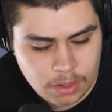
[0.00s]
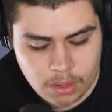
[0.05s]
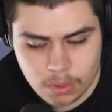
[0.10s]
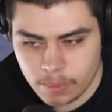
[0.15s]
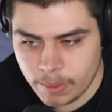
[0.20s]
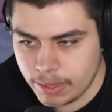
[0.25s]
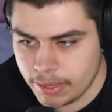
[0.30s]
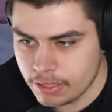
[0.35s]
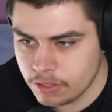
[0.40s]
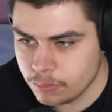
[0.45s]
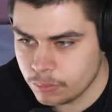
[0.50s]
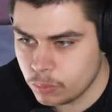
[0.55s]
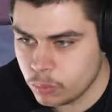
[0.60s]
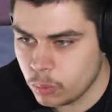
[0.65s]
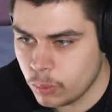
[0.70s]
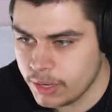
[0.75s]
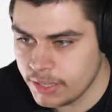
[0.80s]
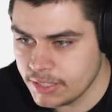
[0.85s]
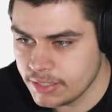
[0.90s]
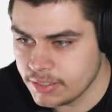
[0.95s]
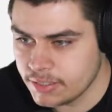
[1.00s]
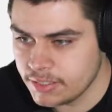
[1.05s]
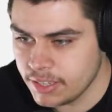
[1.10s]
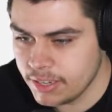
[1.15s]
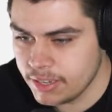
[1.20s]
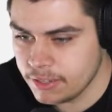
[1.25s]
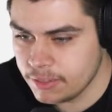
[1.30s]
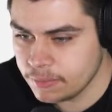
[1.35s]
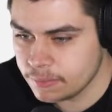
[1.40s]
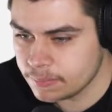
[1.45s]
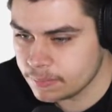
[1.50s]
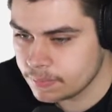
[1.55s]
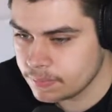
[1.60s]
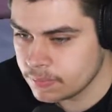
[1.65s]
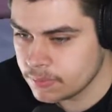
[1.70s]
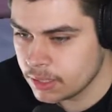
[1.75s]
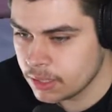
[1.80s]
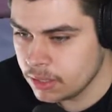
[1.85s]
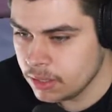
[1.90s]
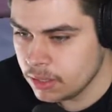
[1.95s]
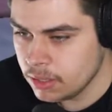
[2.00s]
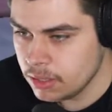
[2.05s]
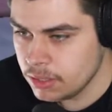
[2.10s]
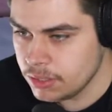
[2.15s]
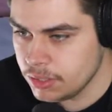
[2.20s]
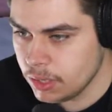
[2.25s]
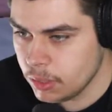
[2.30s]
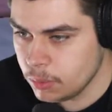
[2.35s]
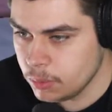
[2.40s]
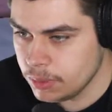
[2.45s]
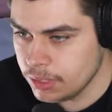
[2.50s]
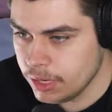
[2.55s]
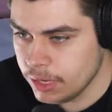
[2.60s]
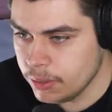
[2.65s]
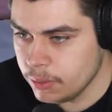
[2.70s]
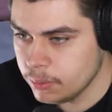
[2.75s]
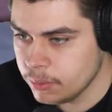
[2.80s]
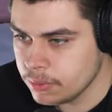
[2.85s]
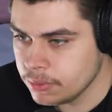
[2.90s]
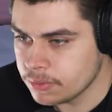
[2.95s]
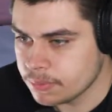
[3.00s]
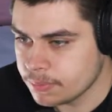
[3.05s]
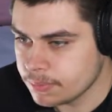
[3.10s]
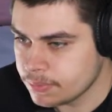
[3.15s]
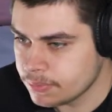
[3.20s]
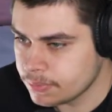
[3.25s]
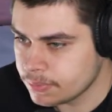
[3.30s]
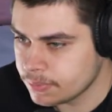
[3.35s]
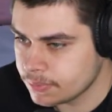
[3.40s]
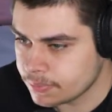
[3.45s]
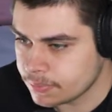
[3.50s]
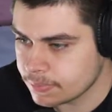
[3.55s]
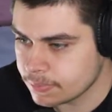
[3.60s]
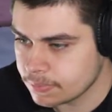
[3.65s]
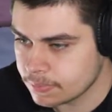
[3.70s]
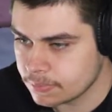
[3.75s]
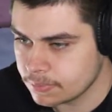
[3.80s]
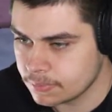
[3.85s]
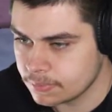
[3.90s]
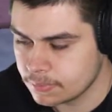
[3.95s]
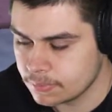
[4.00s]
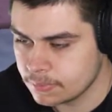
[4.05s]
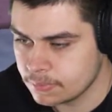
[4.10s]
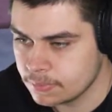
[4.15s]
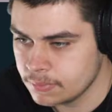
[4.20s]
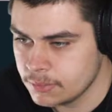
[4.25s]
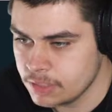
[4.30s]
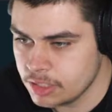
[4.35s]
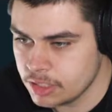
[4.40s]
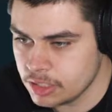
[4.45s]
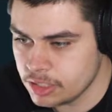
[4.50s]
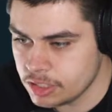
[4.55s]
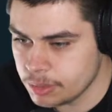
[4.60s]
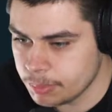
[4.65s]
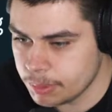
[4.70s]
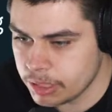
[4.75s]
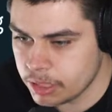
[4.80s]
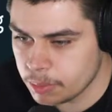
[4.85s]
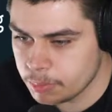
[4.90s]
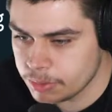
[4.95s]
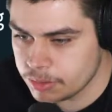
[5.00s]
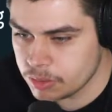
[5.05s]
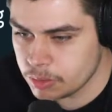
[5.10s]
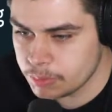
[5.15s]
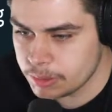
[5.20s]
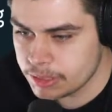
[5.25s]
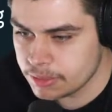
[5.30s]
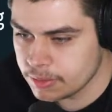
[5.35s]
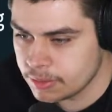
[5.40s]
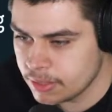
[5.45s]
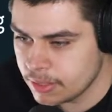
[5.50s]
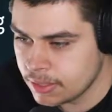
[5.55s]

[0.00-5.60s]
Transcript: Wow, that's quite insane. Yo, yo. It's a gym leader, I'm assuming.